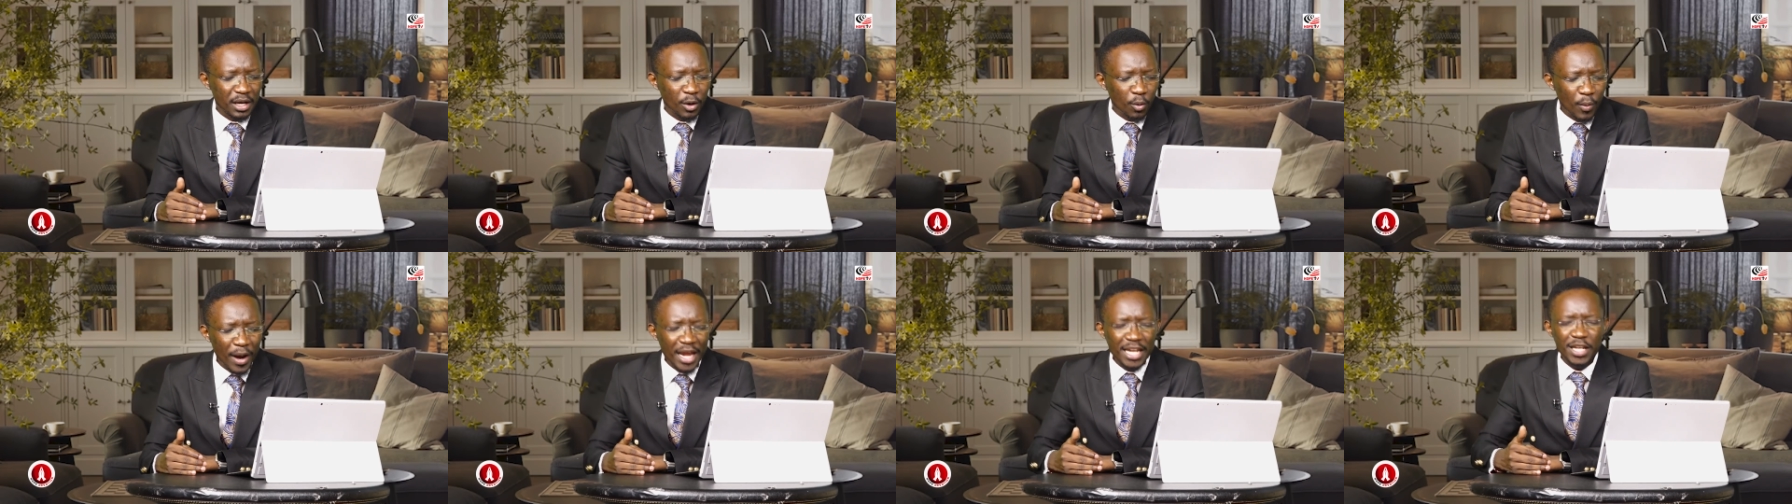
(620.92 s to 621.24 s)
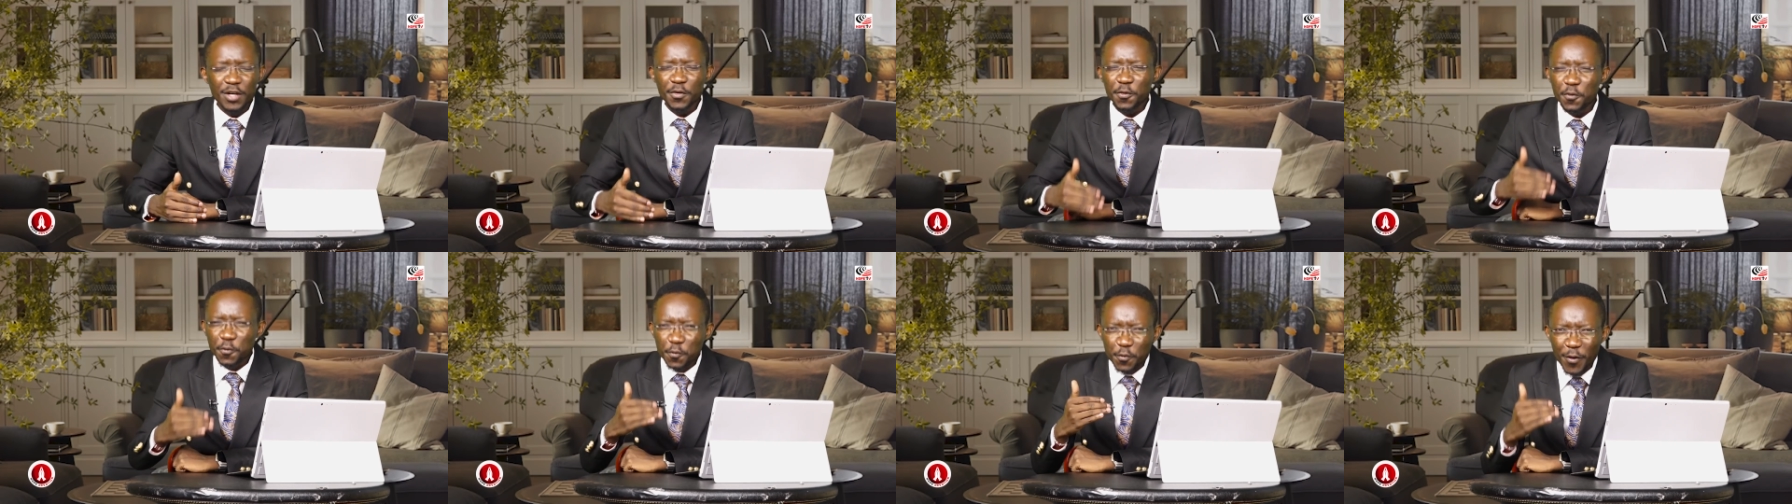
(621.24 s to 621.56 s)
When
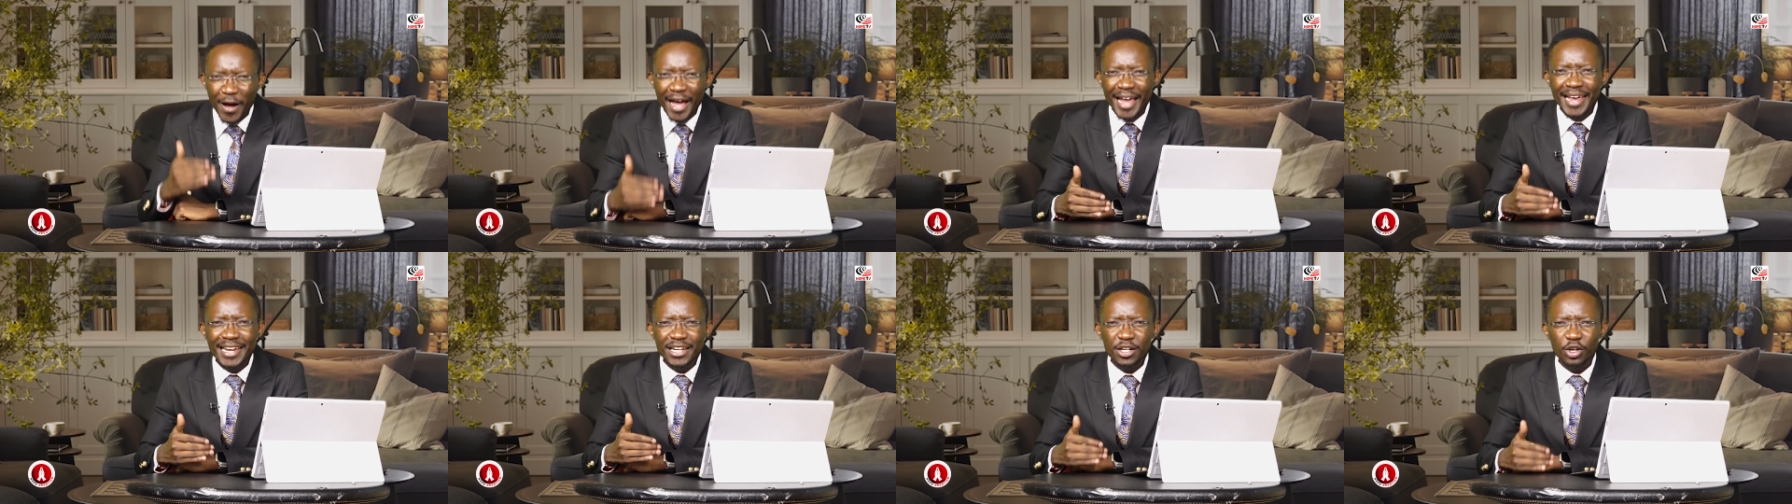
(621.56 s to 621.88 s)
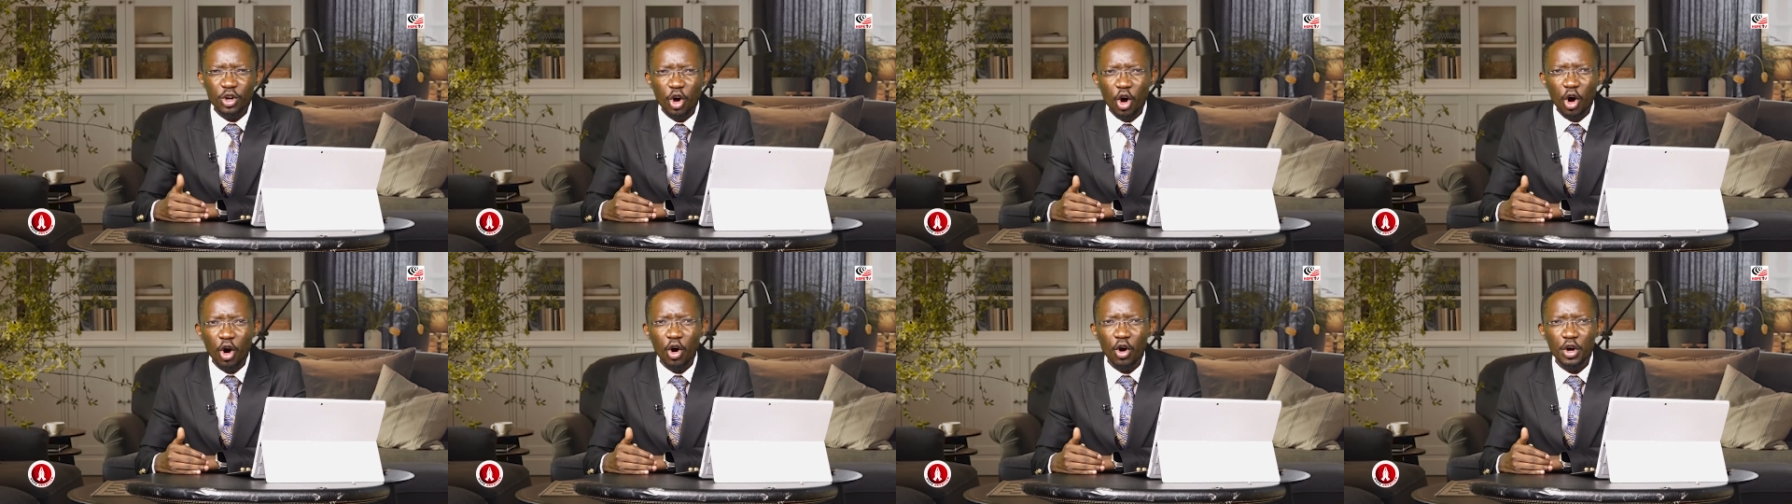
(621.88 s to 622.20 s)
you
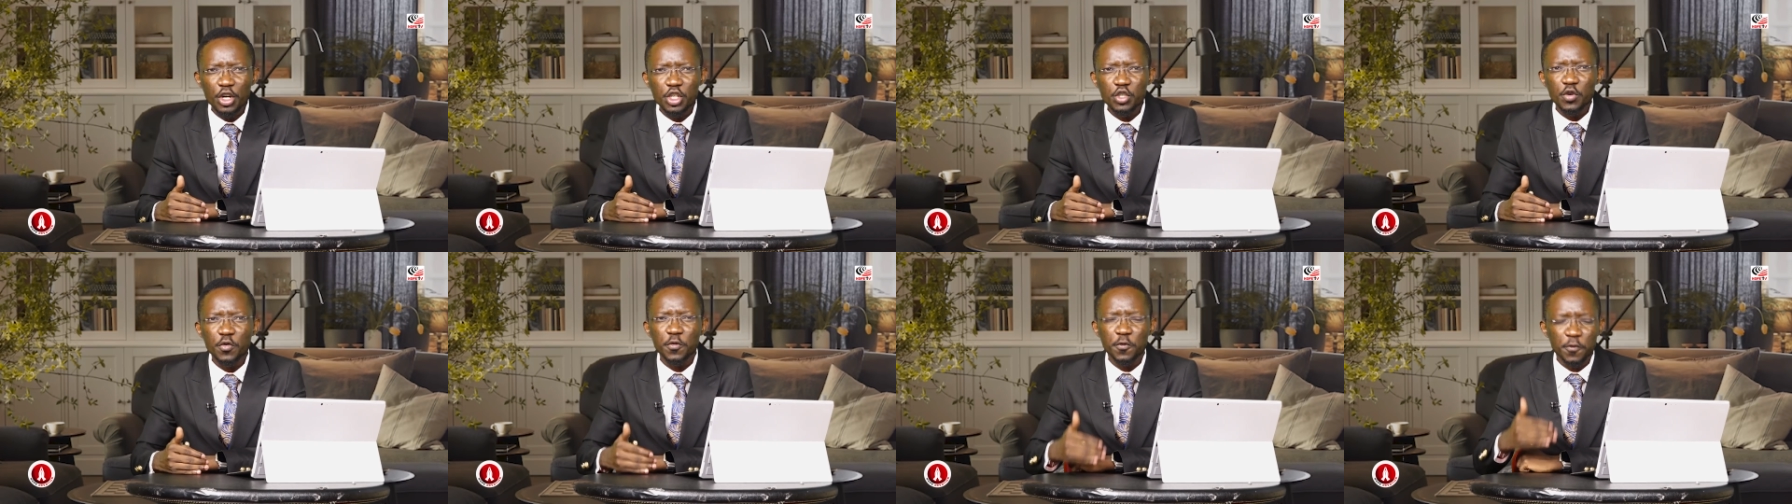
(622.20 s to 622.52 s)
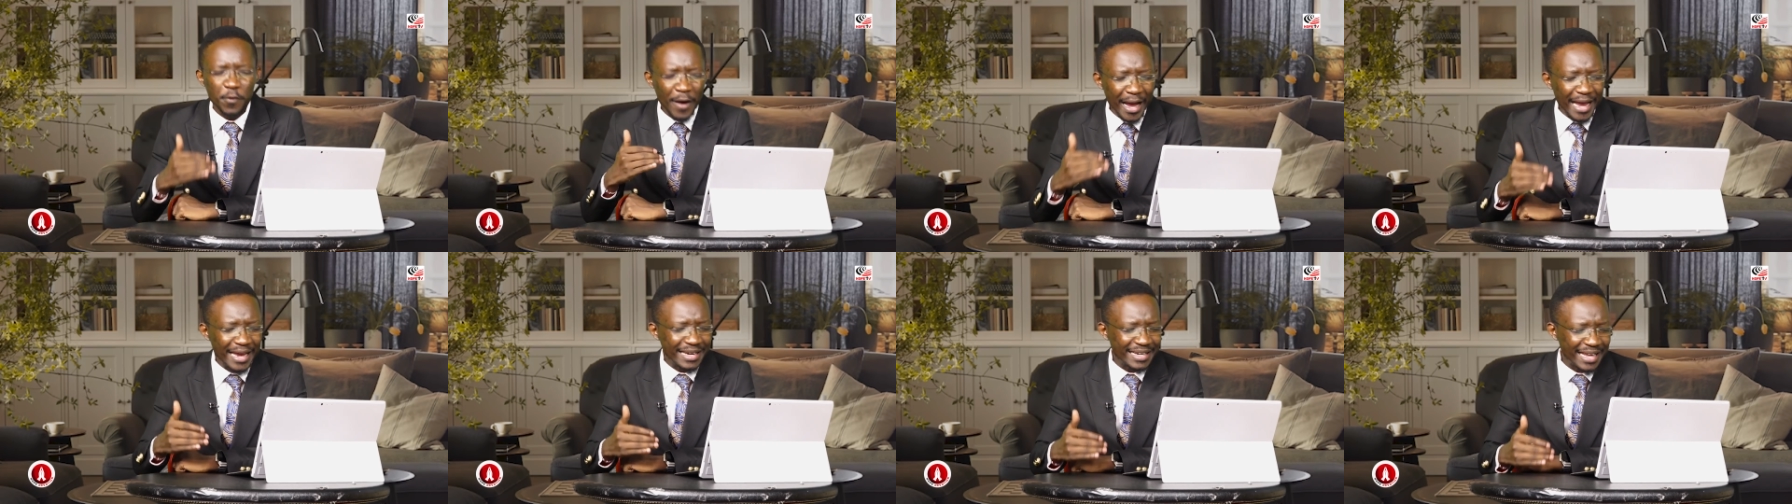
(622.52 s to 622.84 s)
find God, you
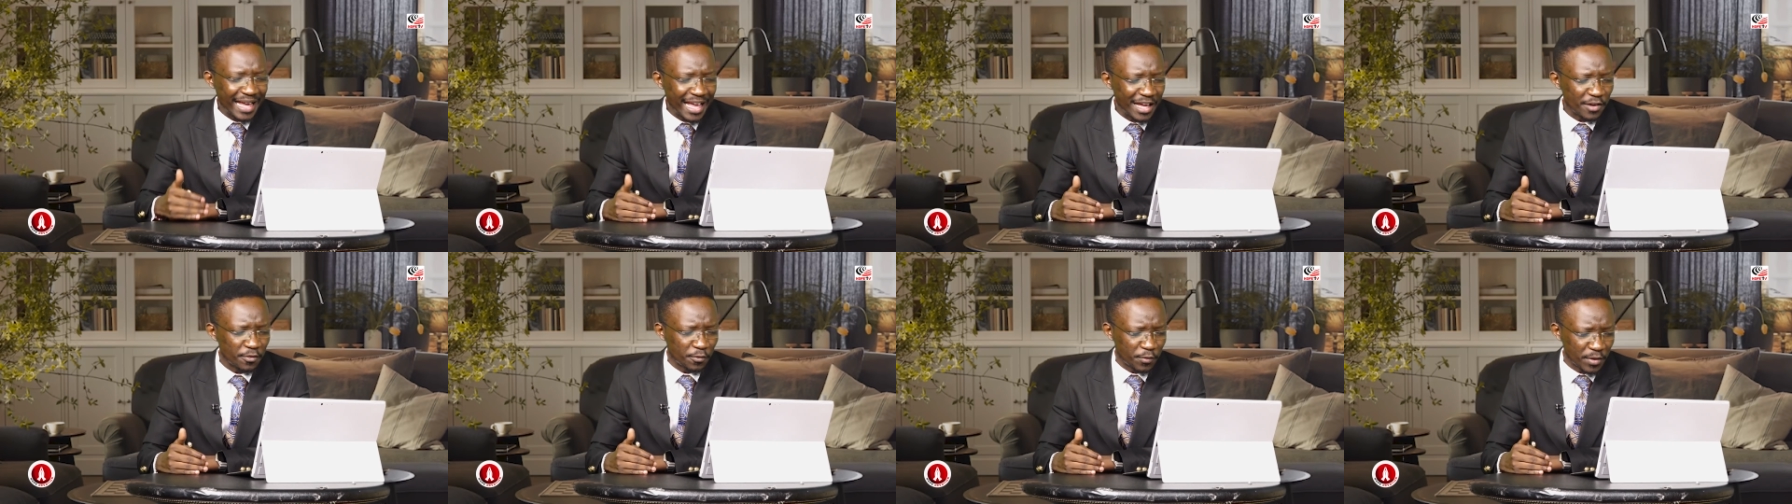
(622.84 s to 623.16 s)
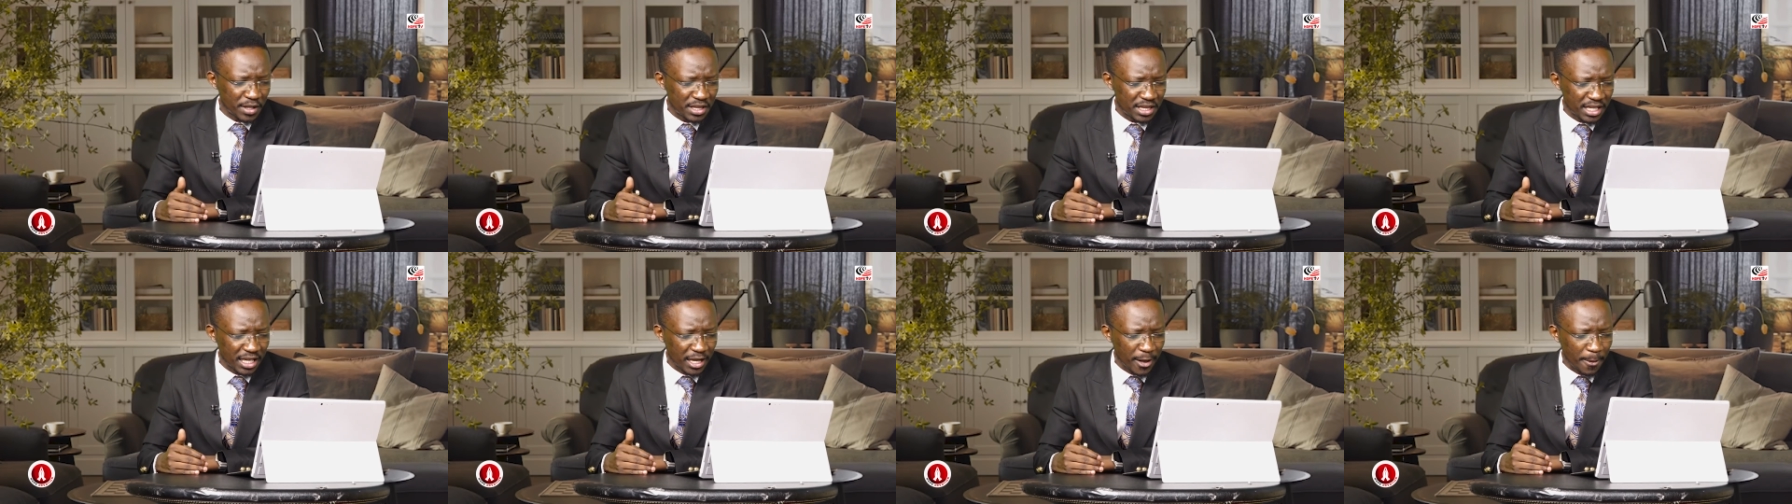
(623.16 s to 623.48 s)
find
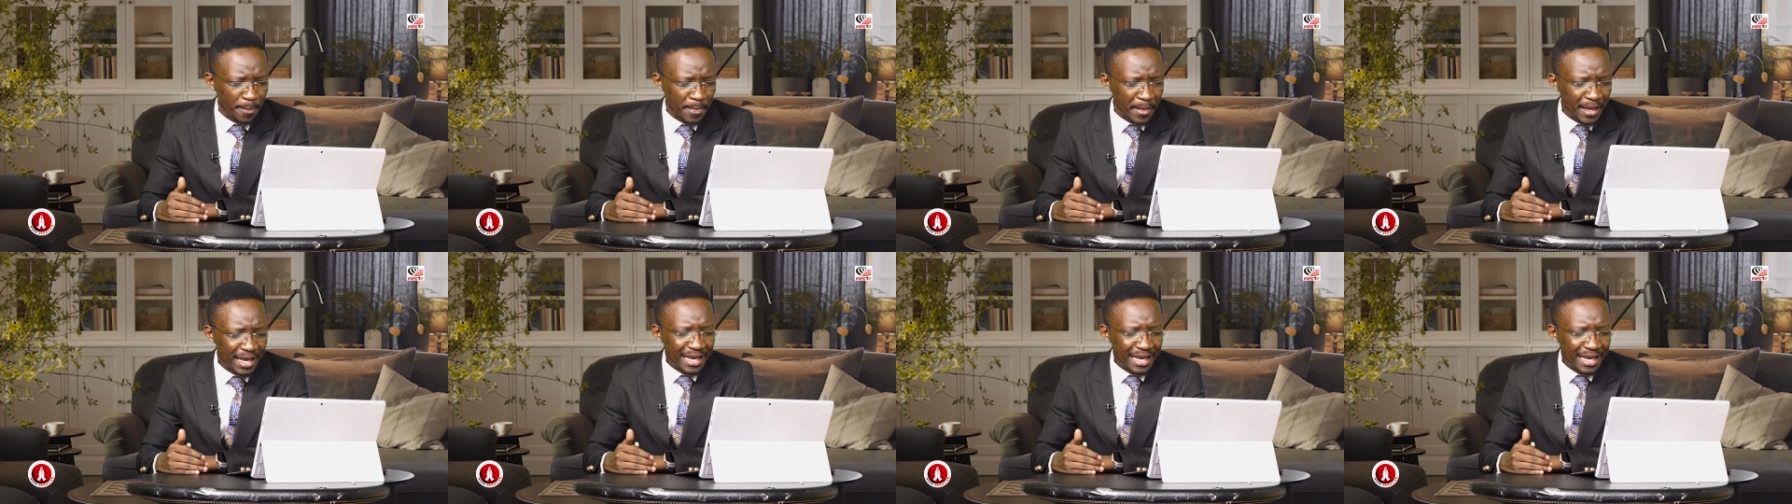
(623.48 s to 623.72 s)
everything.